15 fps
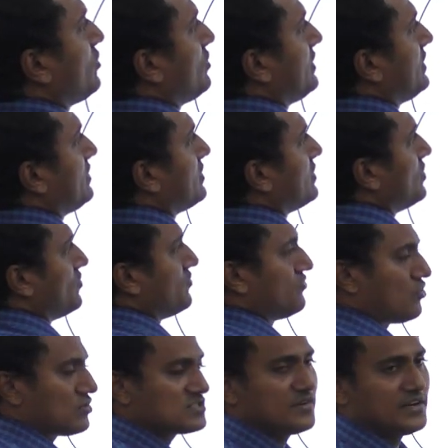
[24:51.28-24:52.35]
only.
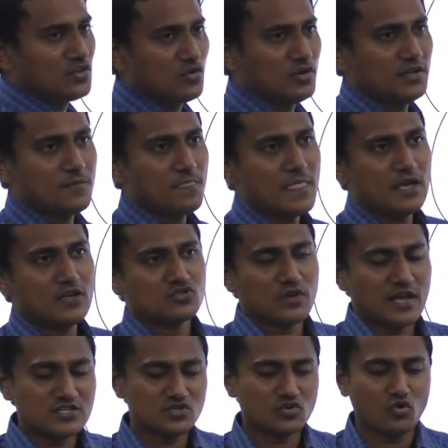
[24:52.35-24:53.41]
Force, weight only.
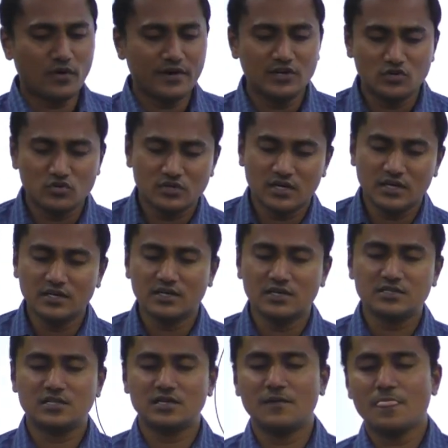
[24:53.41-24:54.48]
So as you go into the
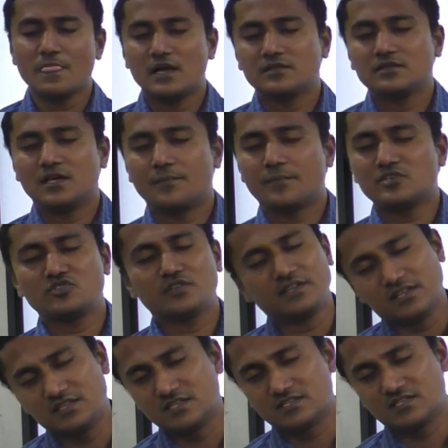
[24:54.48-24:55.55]
earth, the pressure
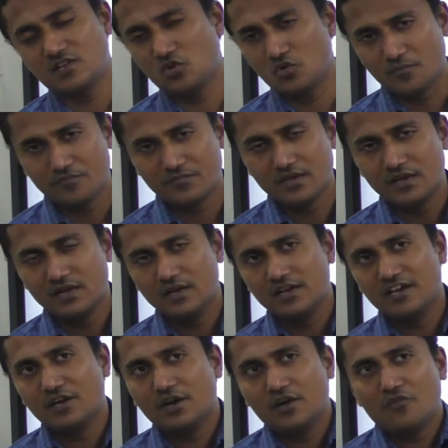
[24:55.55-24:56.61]
increases. Now,
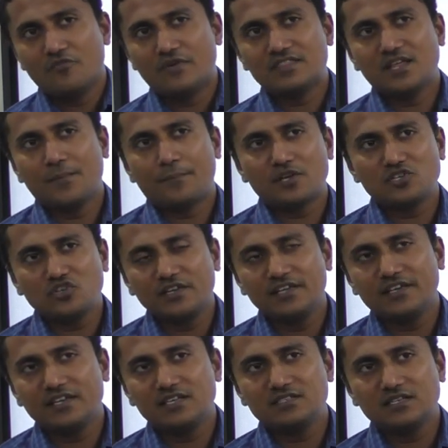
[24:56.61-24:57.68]
when the pressure
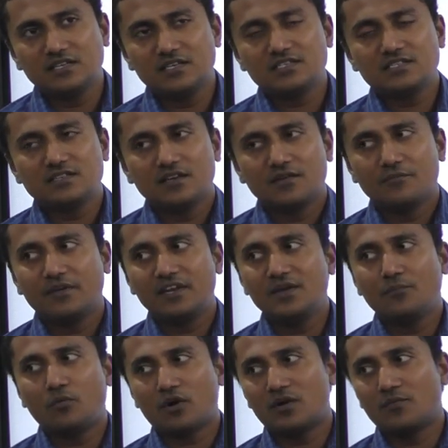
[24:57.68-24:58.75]
increases, very
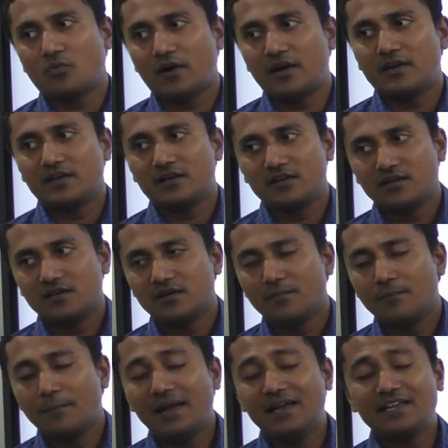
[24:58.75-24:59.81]
important point,
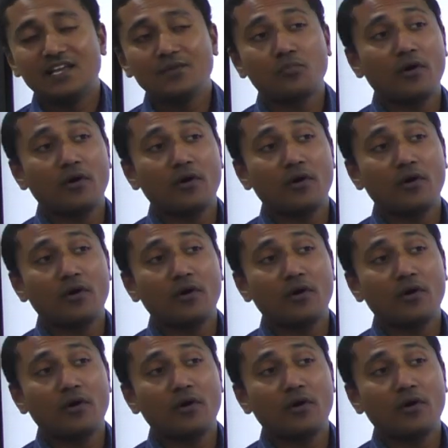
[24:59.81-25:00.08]
melting